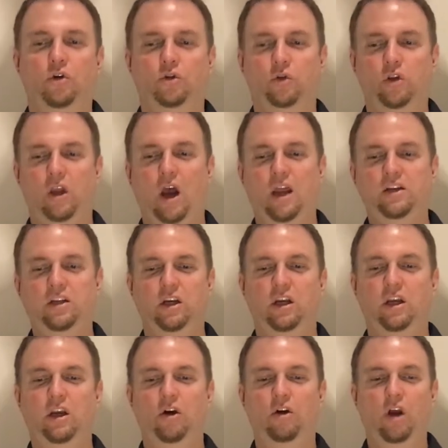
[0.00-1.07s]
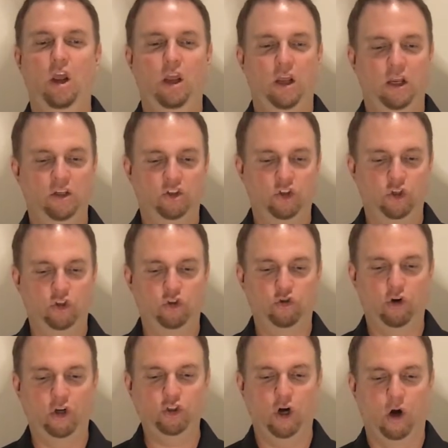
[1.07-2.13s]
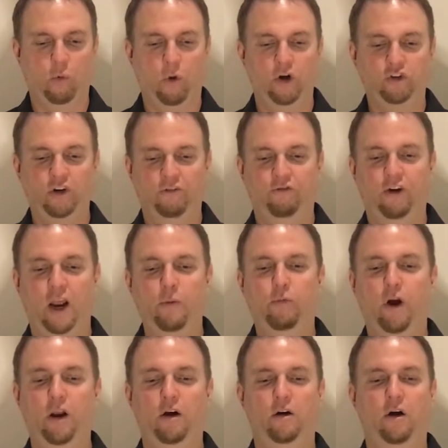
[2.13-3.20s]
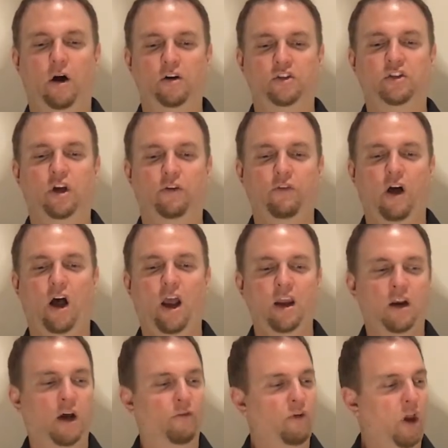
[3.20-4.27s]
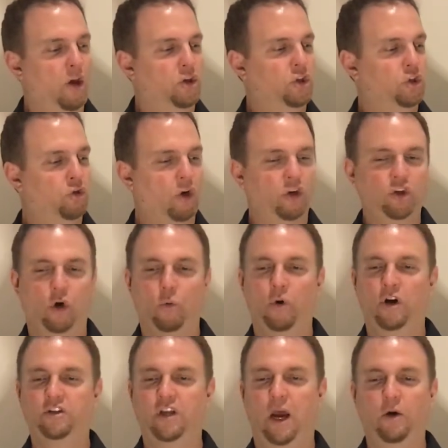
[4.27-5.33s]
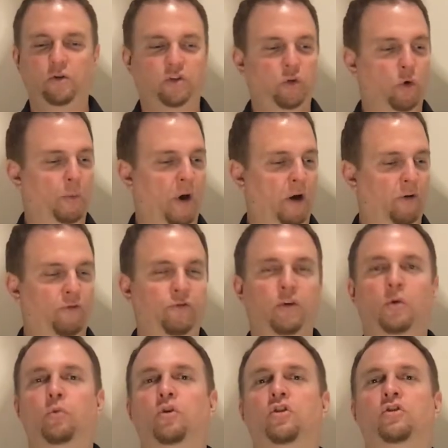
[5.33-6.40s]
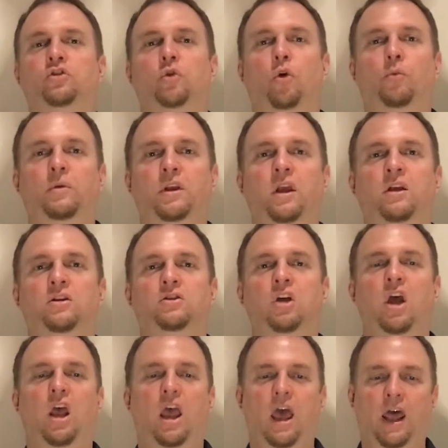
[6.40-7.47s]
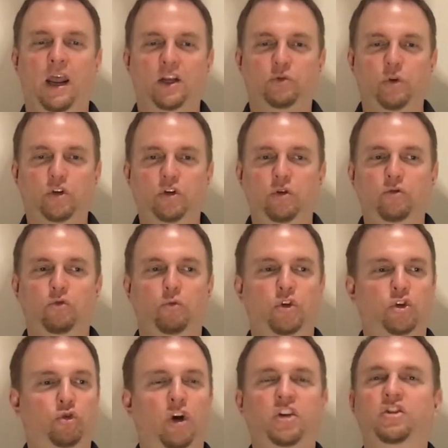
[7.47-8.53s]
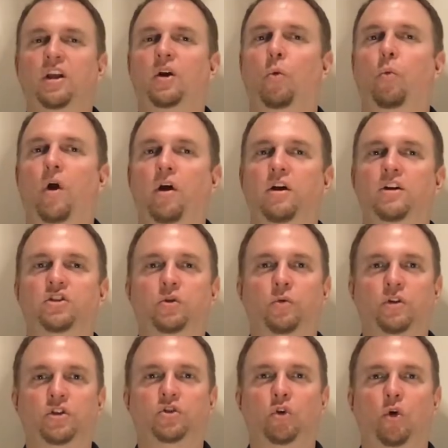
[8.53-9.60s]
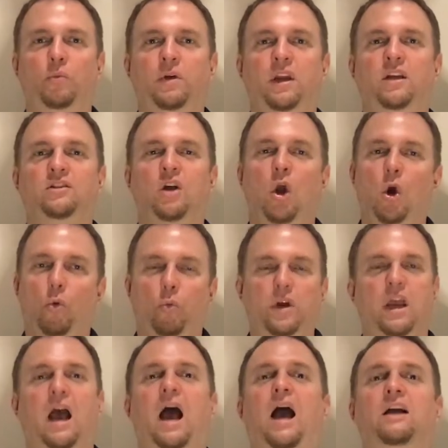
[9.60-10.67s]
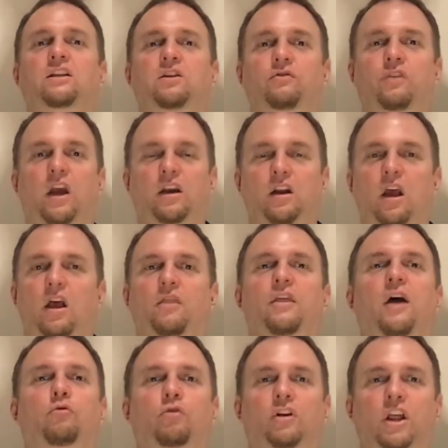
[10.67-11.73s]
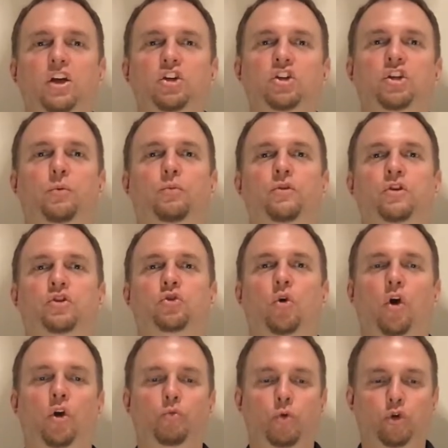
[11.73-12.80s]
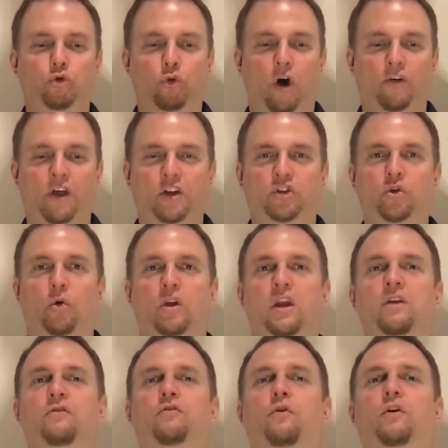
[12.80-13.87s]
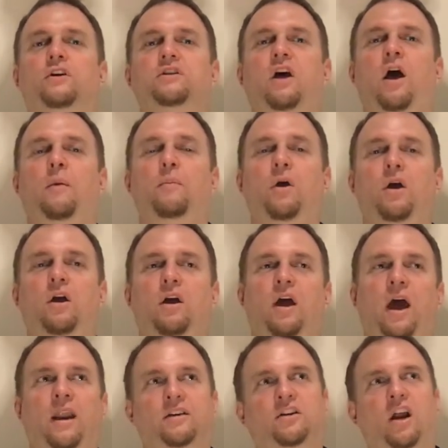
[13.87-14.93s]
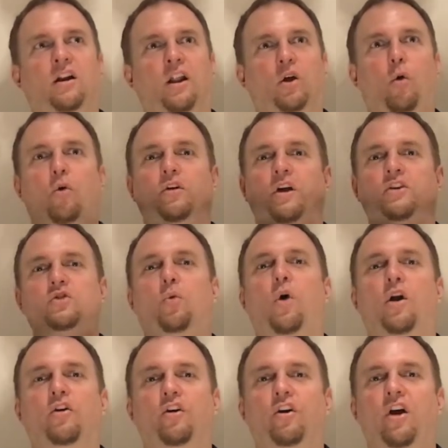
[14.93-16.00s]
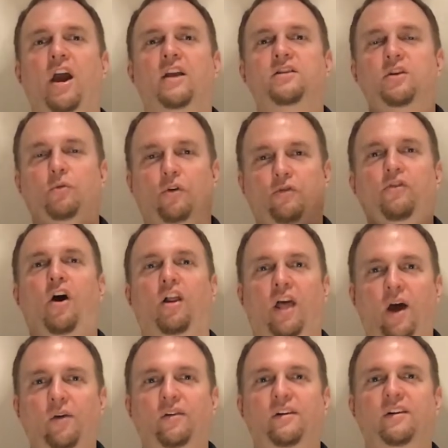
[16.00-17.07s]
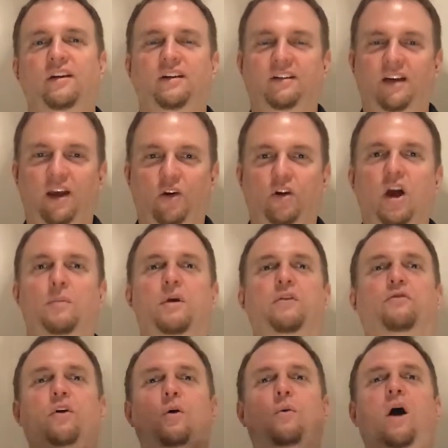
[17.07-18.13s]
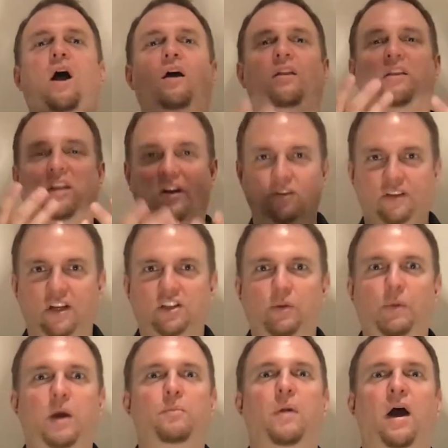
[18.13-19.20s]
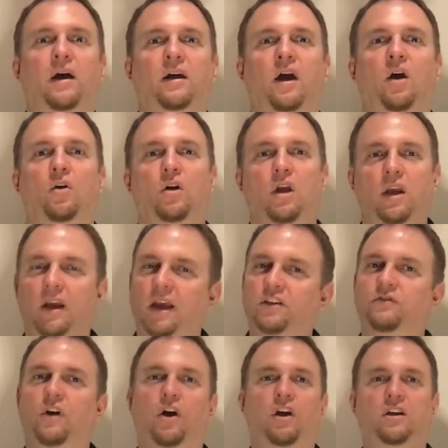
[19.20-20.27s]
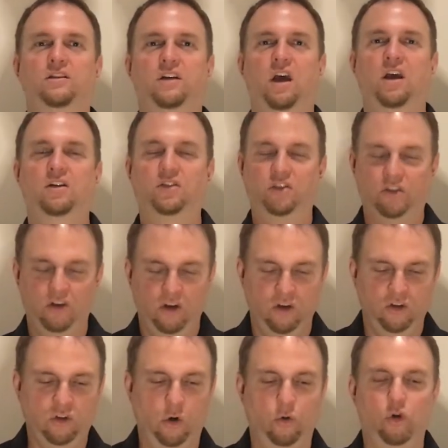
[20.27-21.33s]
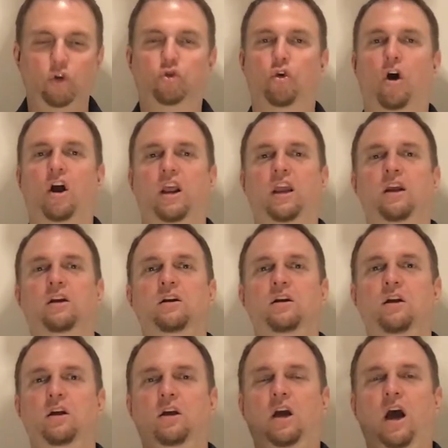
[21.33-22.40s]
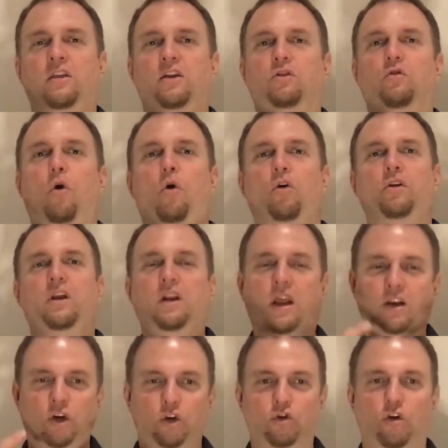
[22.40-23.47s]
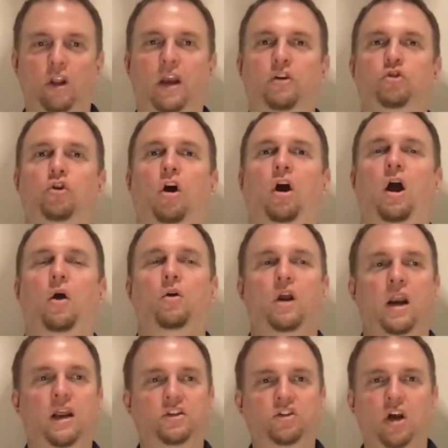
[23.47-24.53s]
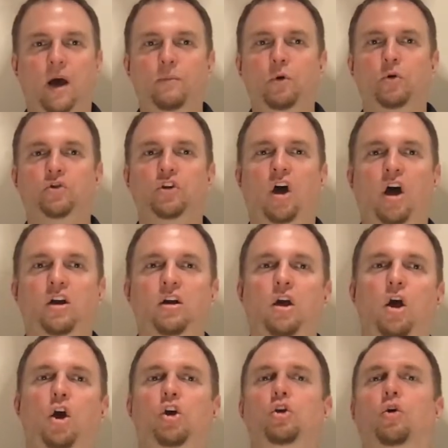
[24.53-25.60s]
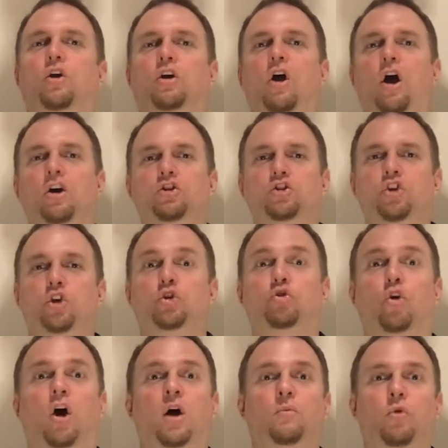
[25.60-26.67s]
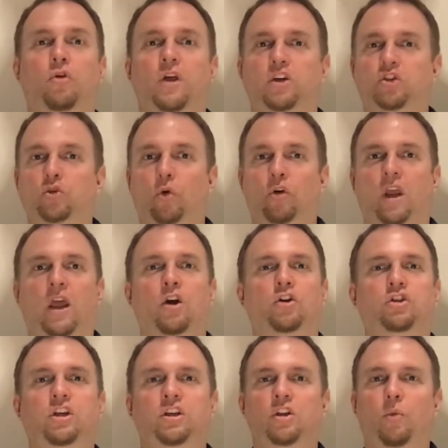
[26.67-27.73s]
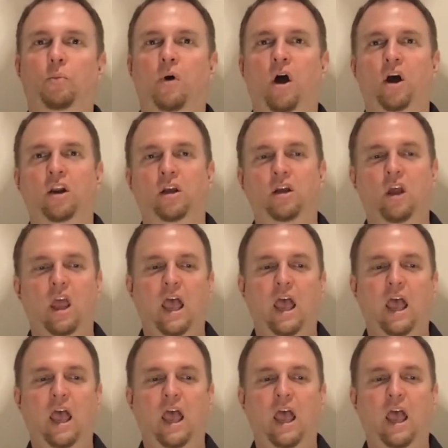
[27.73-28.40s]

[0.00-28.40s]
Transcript: So the idea here is to stretch our awareness, to vibrate ourselves high enough, stretch our awareness out to about a foot where the soul begins. And as we do, we stretch that awareness to where the soul begins. We activate that relationship with the soul and we draw that soul in for a time. And it's kind of like holding onto water in your hands. It will fall out. It'll come in for a while and then it'll dissipate back out. It's very intense. So you draw in and then you hold it and you let it draw out. And as time goes on, you'll unconsciously draw more of that soul energy in the body.